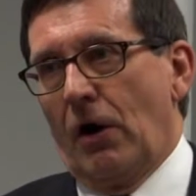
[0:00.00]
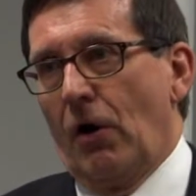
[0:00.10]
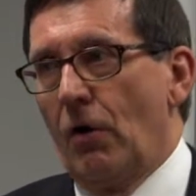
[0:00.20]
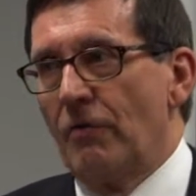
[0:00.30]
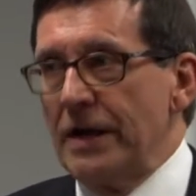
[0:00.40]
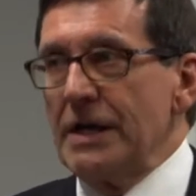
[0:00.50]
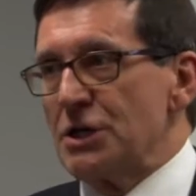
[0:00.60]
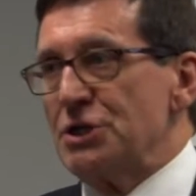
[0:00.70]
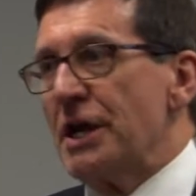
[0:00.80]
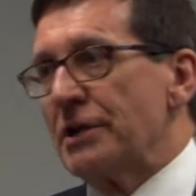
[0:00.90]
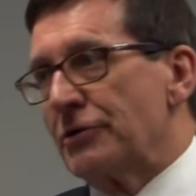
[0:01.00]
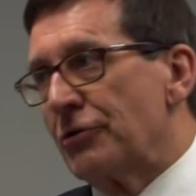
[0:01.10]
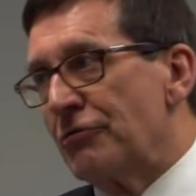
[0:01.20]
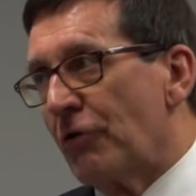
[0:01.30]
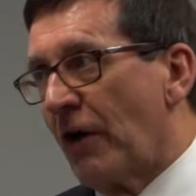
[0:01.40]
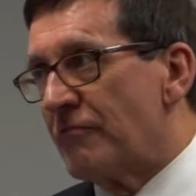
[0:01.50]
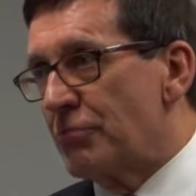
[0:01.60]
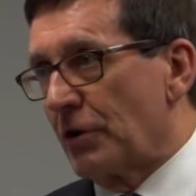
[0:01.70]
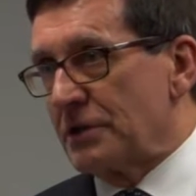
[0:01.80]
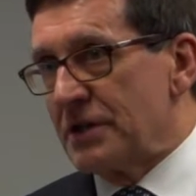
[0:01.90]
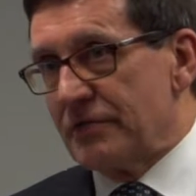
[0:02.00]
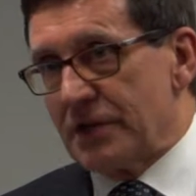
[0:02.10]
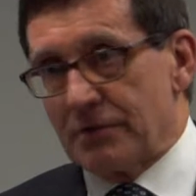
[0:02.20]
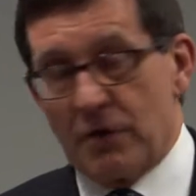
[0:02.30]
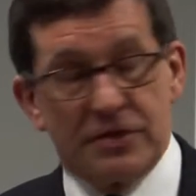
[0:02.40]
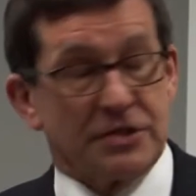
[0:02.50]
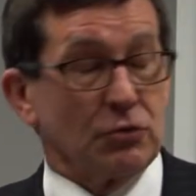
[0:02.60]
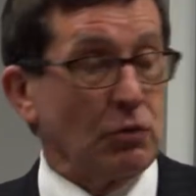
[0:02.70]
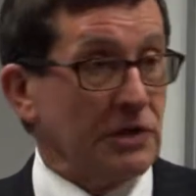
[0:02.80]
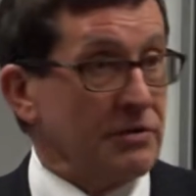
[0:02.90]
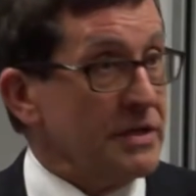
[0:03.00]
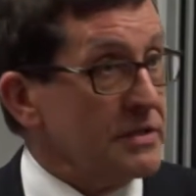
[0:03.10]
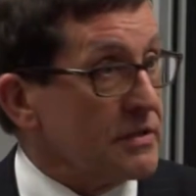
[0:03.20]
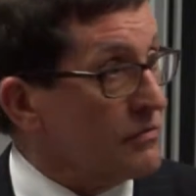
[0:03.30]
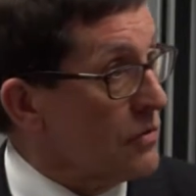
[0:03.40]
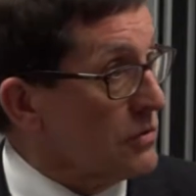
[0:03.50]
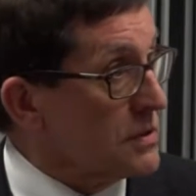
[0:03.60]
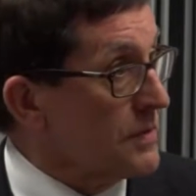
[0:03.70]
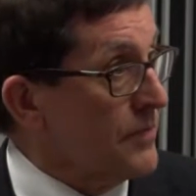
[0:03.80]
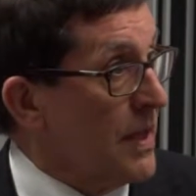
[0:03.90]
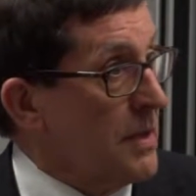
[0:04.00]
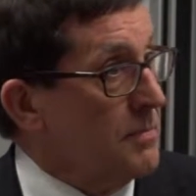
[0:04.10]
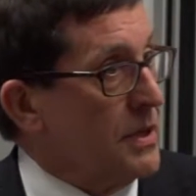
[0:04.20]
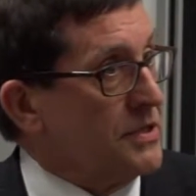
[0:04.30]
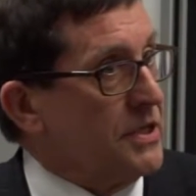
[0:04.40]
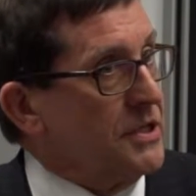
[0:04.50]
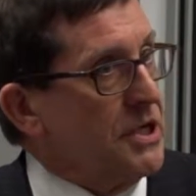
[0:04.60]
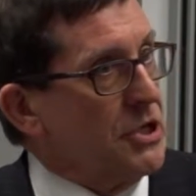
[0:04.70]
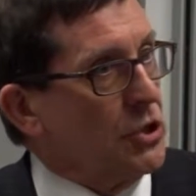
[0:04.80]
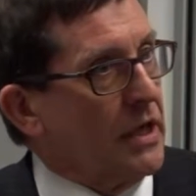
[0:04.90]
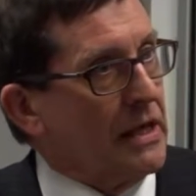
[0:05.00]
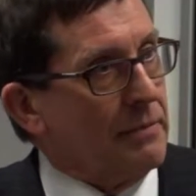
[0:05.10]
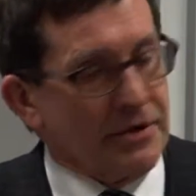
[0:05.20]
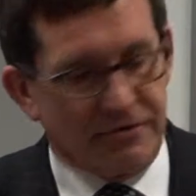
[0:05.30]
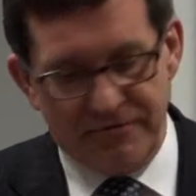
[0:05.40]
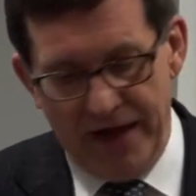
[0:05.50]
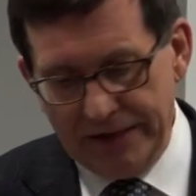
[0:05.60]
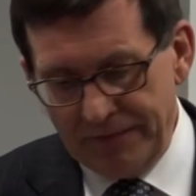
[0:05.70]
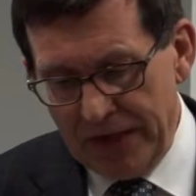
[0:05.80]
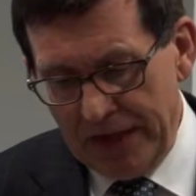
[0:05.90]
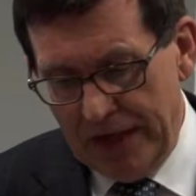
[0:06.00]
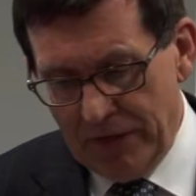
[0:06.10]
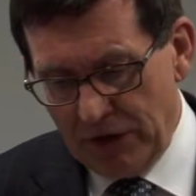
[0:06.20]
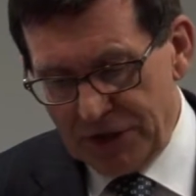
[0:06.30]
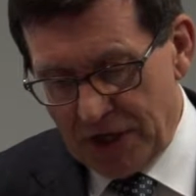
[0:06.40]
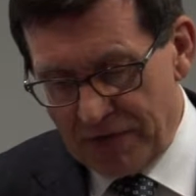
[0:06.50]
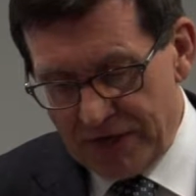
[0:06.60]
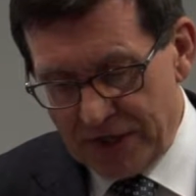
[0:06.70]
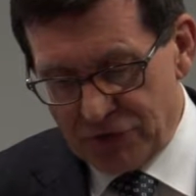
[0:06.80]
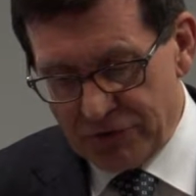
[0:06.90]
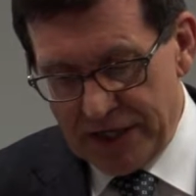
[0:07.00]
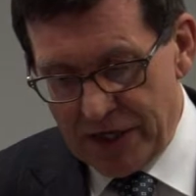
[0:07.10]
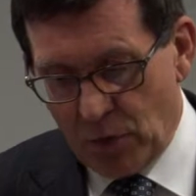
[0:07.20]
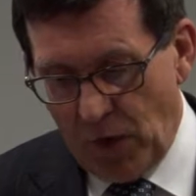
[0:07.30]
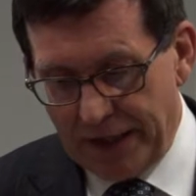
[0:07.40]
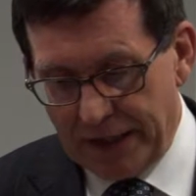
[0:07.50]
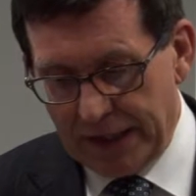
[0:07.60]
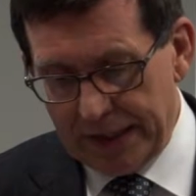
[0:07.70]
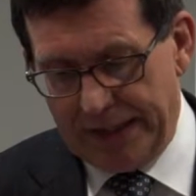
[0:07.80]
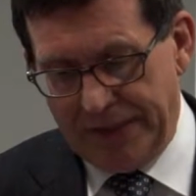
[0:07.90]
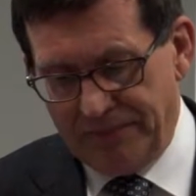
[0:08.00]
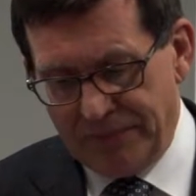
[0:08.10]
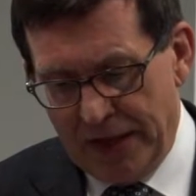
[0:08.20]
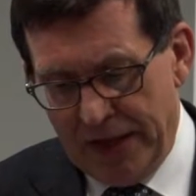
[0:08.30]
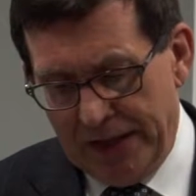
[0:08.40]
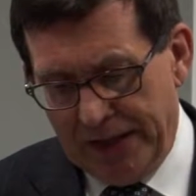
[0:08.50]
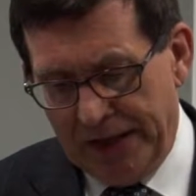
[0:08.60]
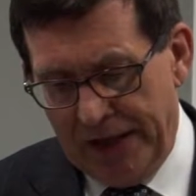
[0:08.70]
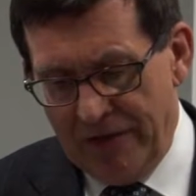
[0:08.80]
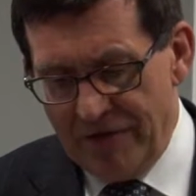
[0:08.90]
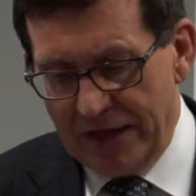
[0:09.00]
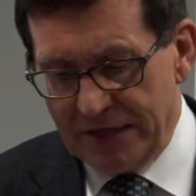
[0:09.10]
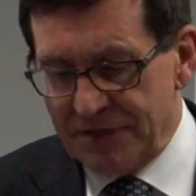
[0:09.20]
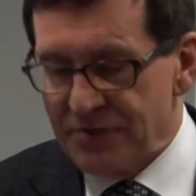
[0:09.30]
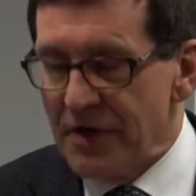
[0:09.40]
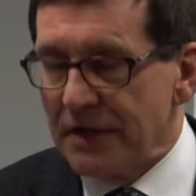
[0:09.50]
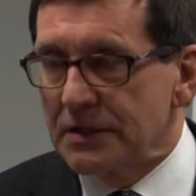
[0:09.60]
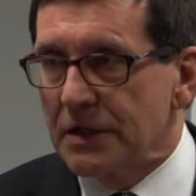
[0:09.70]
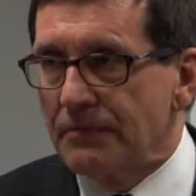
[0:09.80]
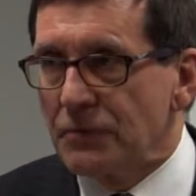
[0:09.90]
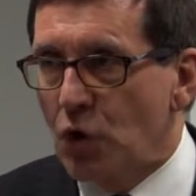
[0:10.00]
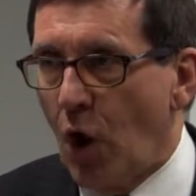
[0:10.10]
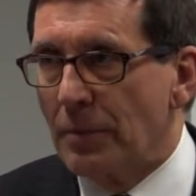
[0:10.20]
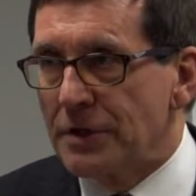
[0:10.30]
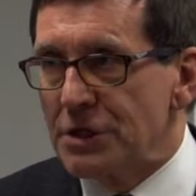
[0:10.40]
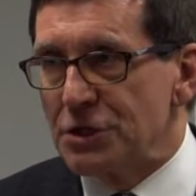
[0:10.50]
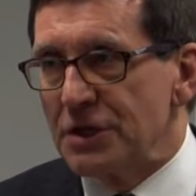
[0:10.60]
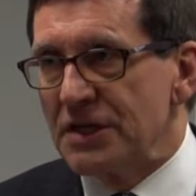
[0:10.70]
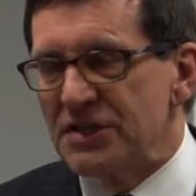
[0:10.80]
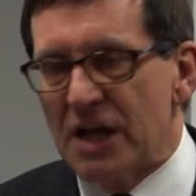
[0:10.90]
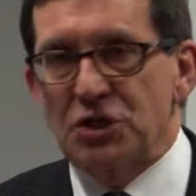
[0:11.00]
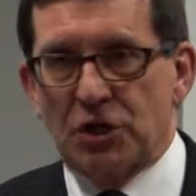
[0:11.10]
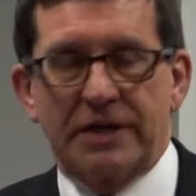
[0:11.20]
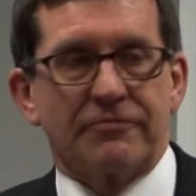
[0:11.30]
of any agenda to drive productivity growth. It isn't all there is, of course, but it's an essential element of that. And the logic, I think, is really quite clear. And that is that competition essentially,